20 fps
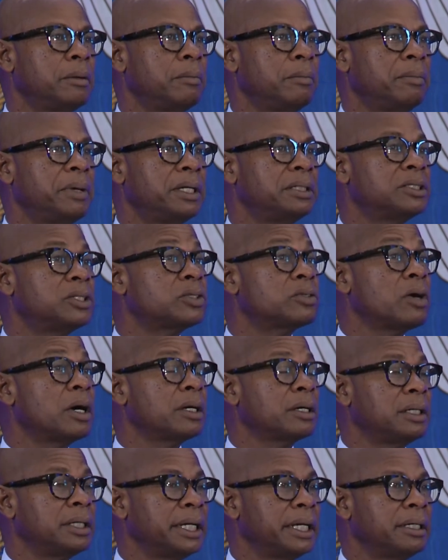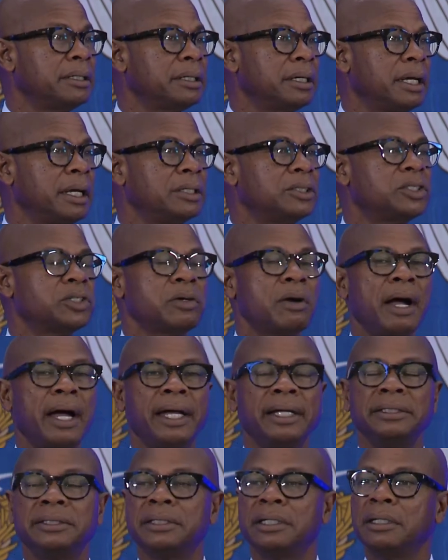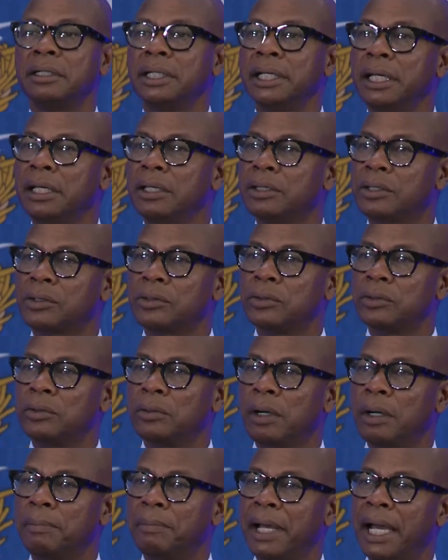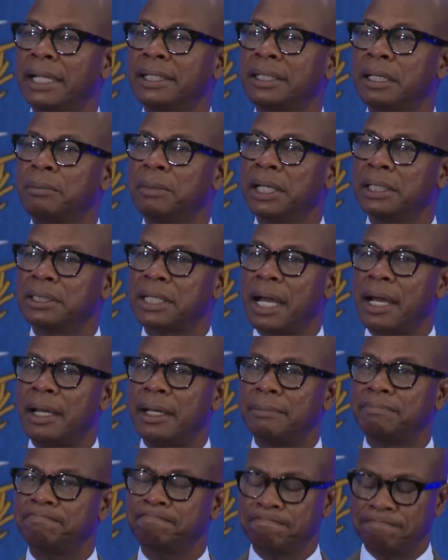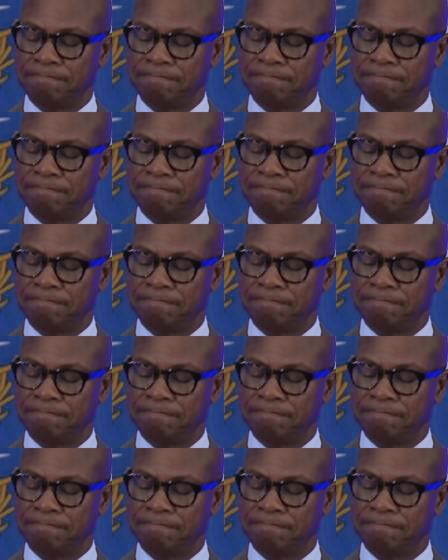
been struggling and trying to lead through a pandemic time.